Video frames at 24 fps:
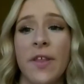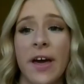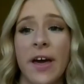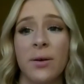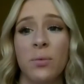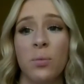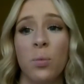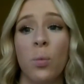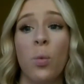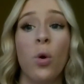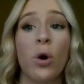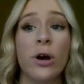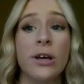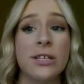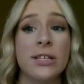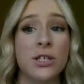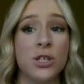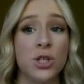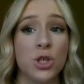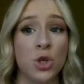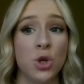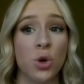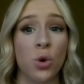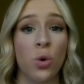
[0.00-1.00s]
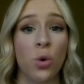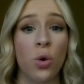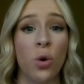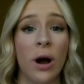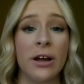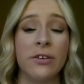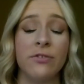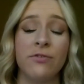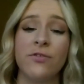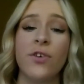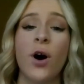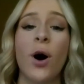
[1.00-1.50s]
then what is your
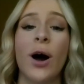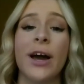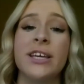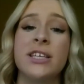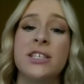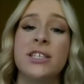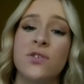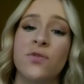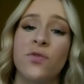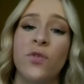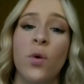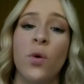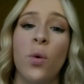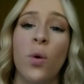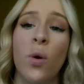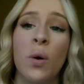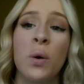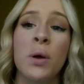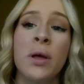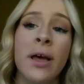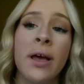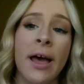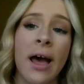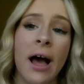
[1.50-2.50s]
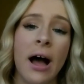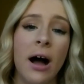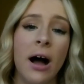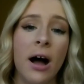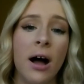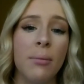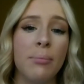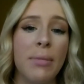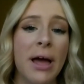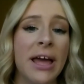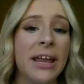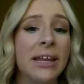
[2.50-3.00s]
advice for
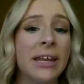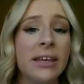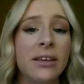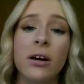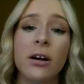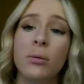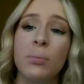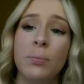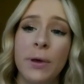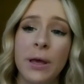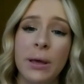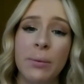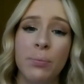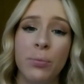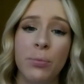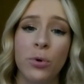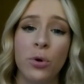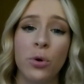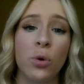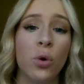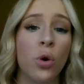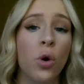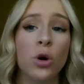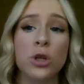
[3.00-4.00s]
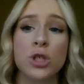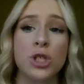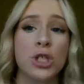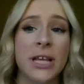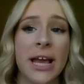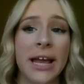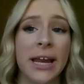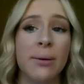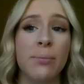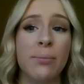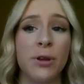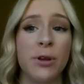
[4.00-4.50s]
any young people, or just
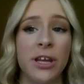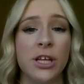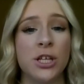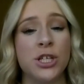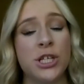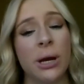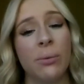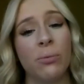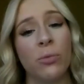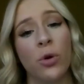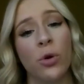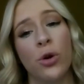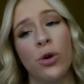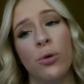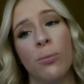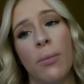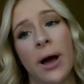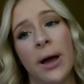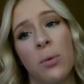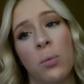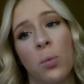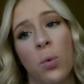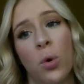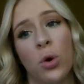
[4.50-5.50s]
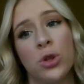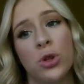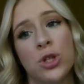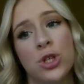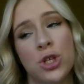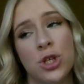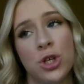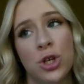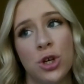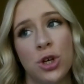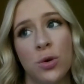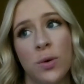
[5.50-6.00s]
anybody in general who might want
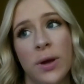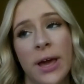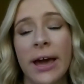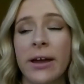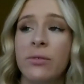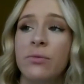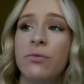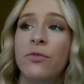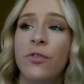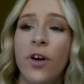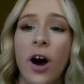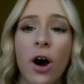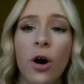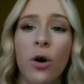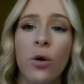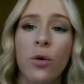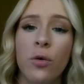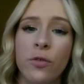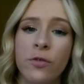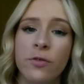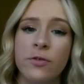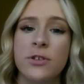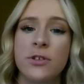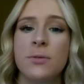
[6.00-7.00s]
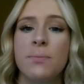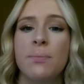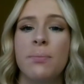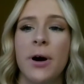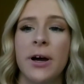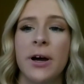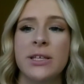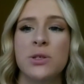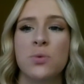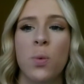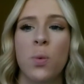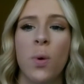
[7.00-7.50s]
to get involved
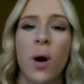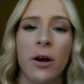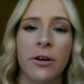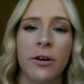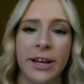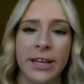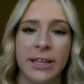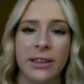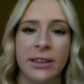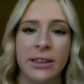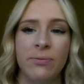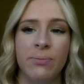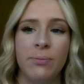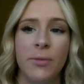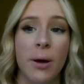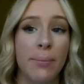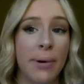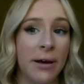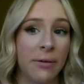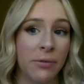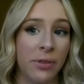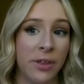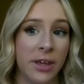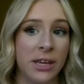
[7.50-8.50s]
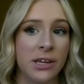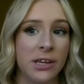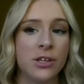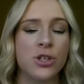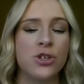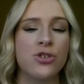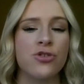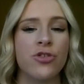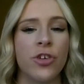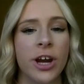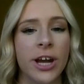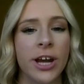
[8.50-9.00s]
but is worried about the
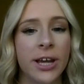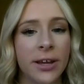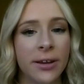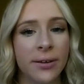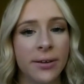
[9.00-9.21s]
industry?